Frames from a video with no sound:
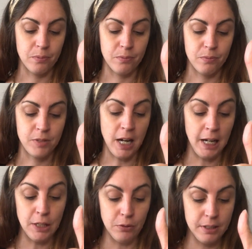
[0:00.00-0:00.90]

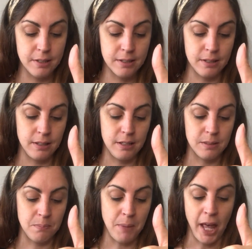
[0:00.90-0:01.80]
tyrants and these
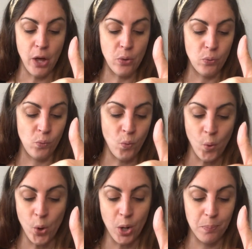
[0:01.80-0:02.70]
male
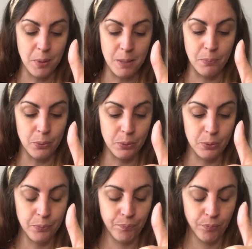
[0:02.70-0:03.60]
war
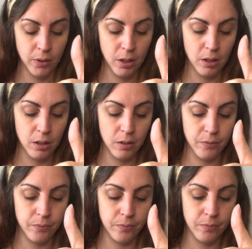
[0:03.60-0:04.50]
people,
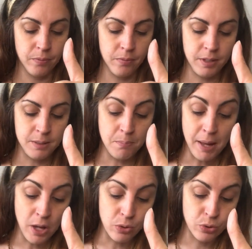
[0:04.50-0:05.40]
these
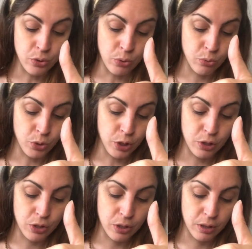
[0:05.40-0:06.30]
male
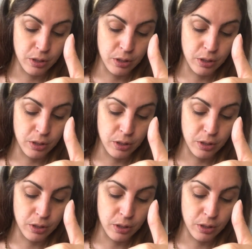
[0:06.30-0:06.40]
soldiers.